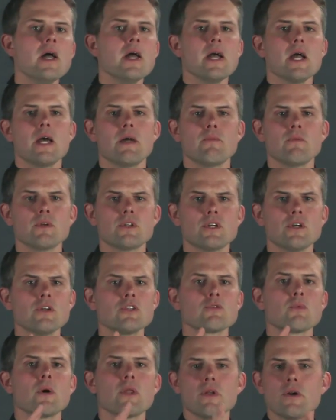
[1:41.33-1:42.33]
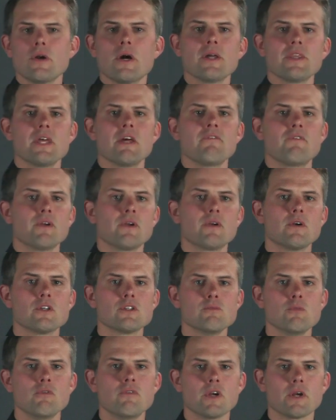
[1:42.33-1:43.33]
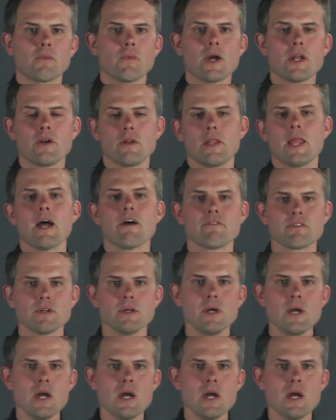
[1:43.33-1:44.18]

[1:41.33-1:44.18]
and returns whether or not that figure is moving right or left.